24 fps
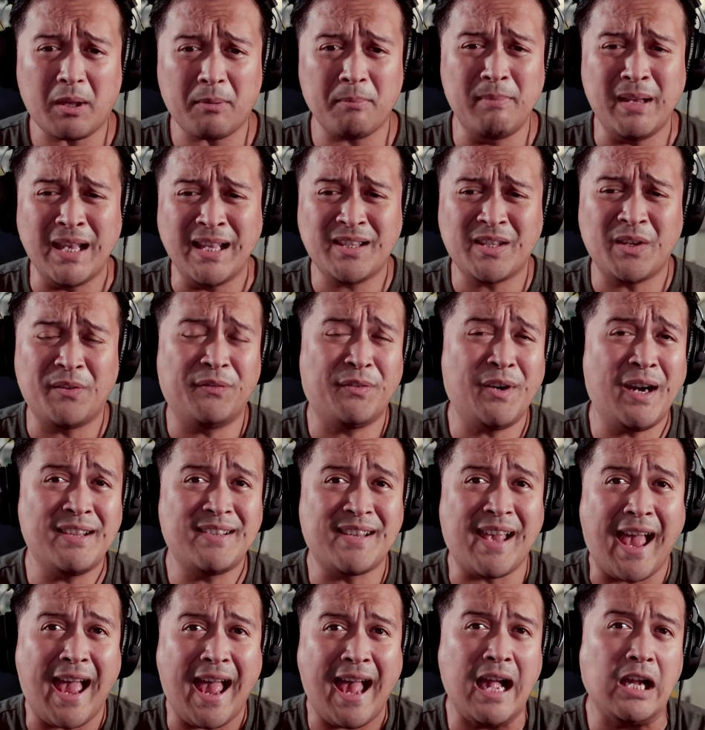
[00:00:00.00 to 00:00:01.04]
me and some
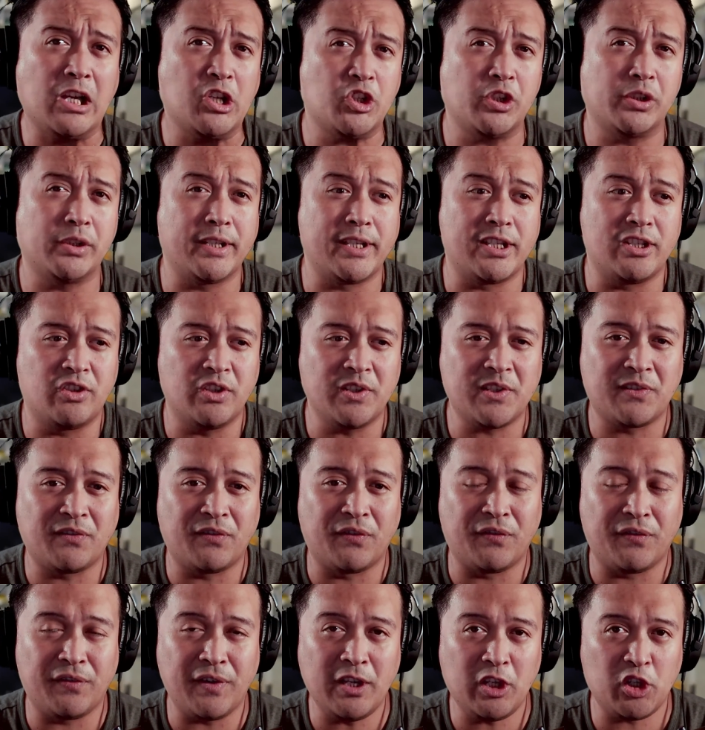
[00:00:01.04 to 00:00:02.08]
friends actually just
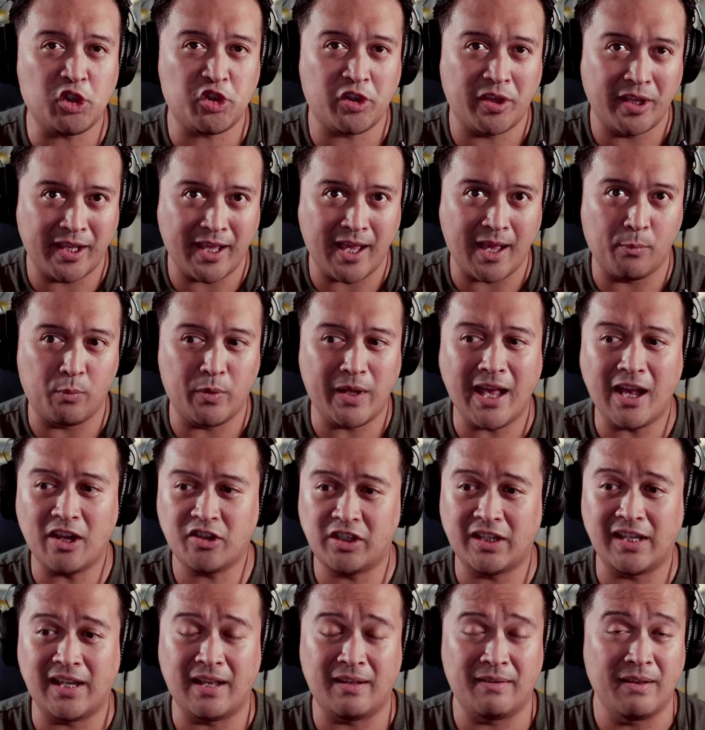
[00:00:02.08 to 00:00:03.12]
finished the game. We
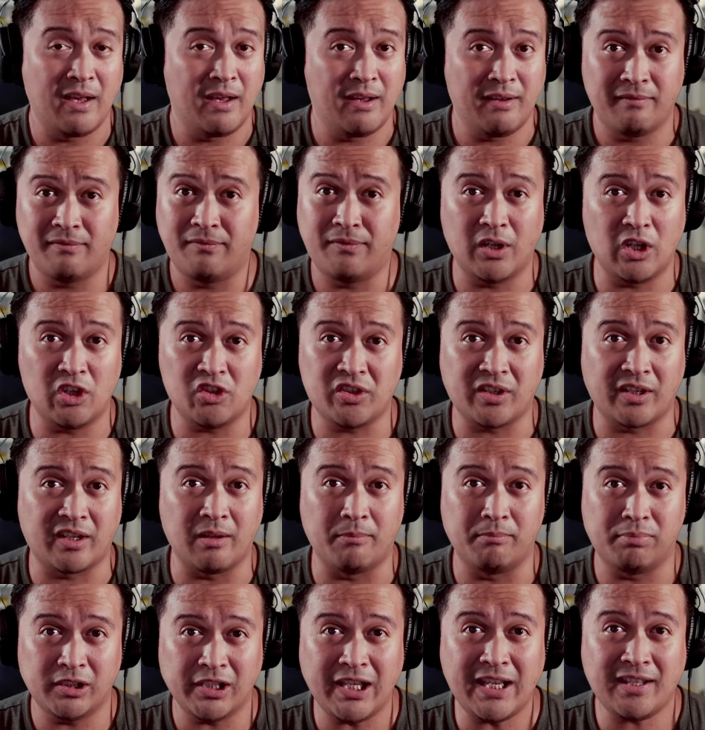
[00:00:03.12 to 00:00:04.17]
actually finished the
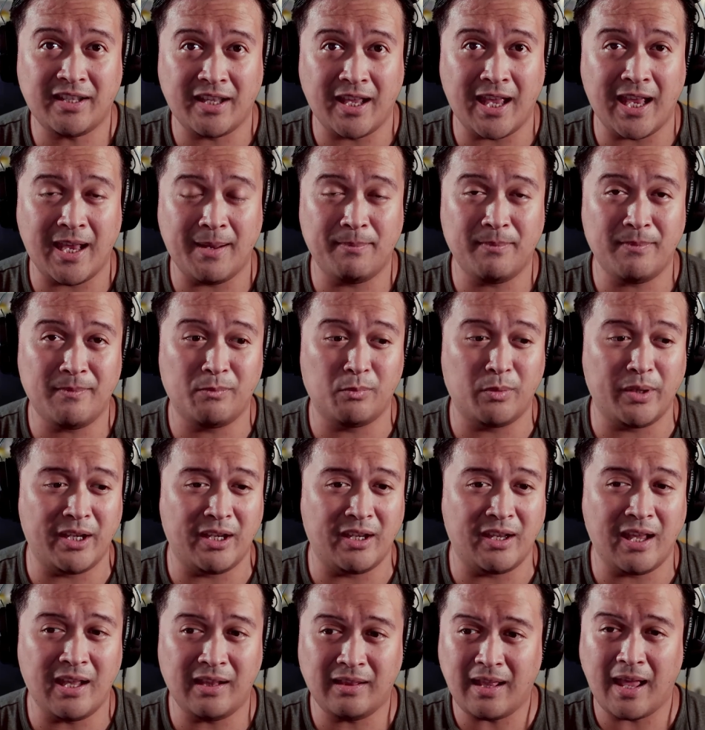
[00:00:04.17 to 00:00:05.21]
complete game.
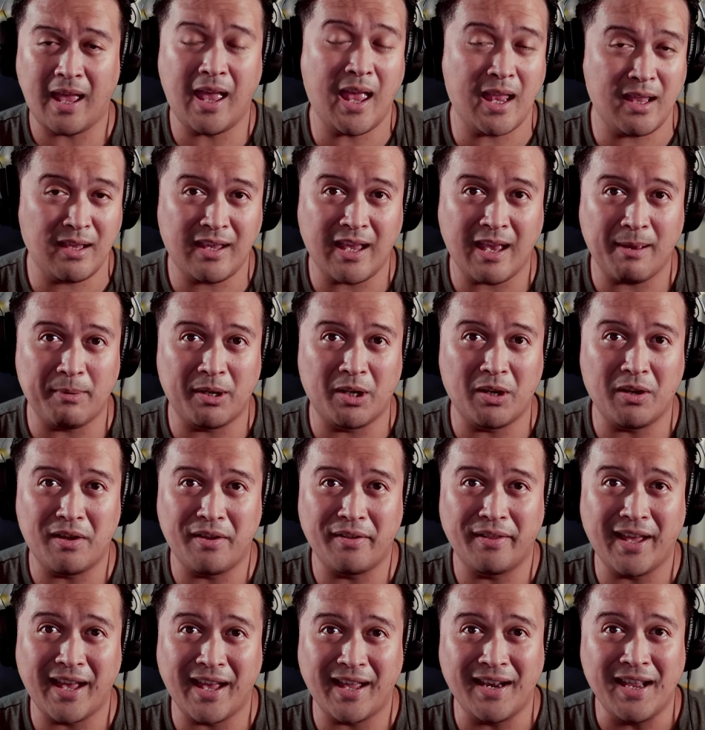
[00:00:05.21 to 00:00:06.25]
We hit the end game and
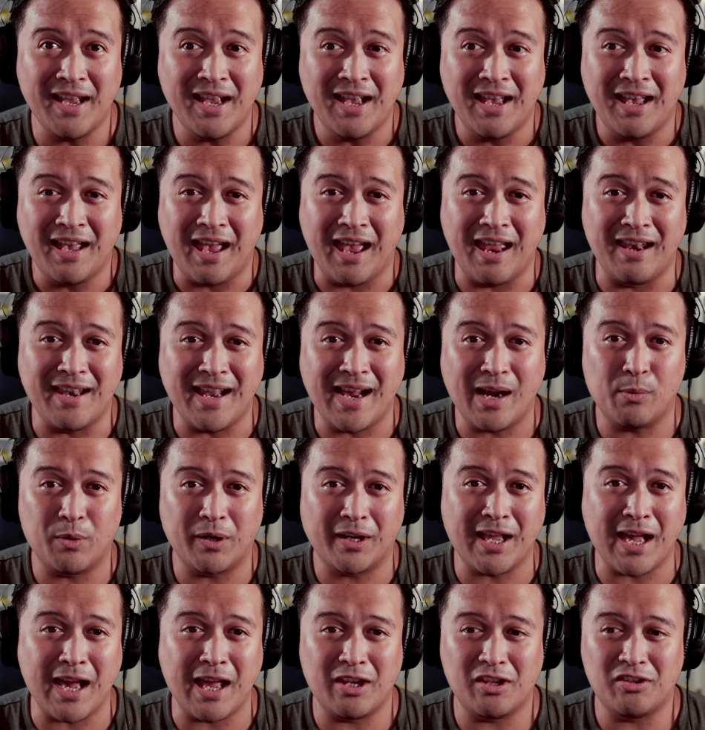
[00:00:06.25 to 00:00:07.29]
all that, and now
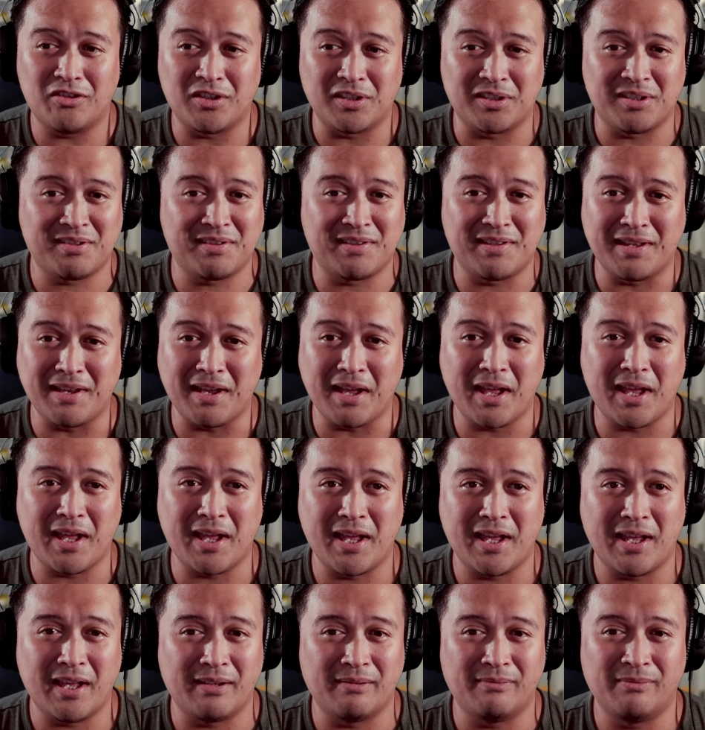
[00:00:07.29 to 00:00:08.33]
we're kind of just
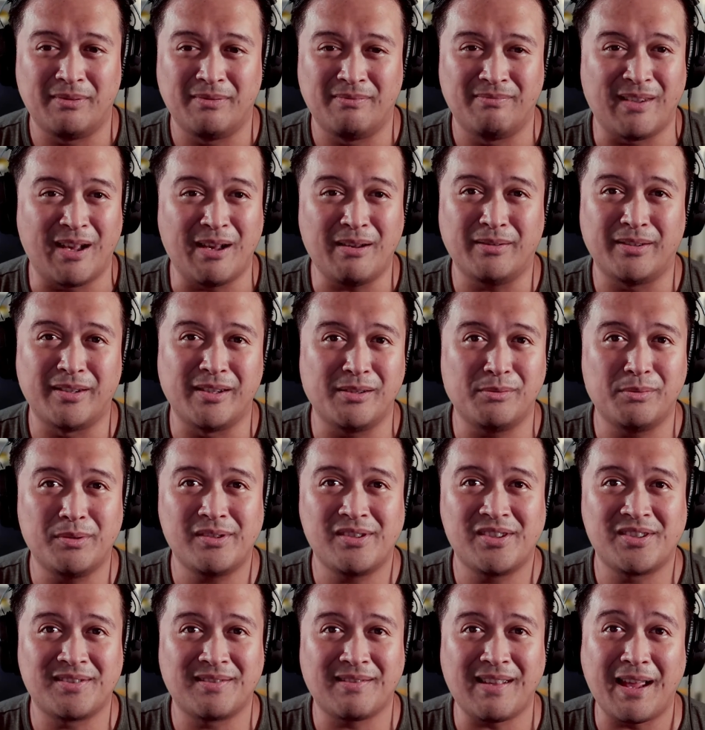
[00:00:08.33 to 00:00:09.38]
uh, I don't know,
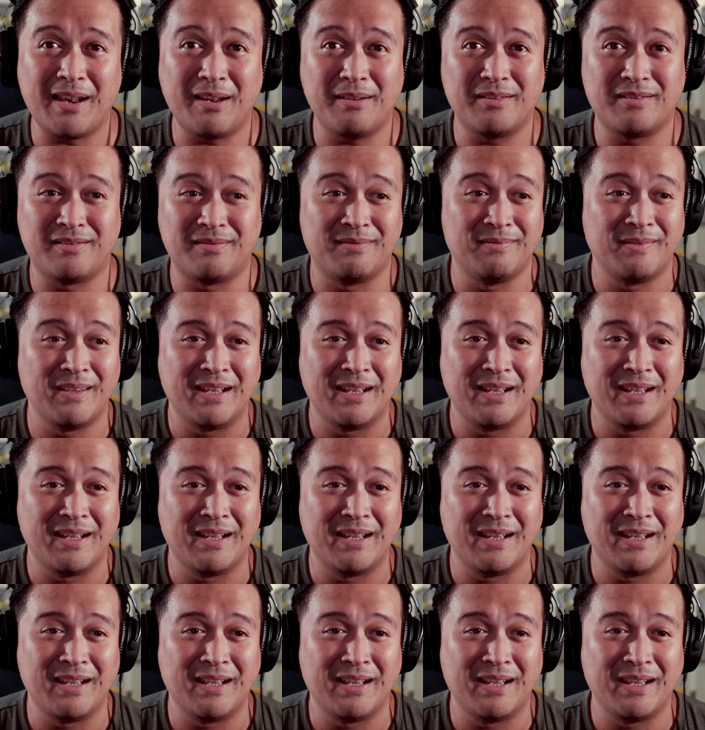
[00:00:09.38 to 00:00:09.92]
we're just kind of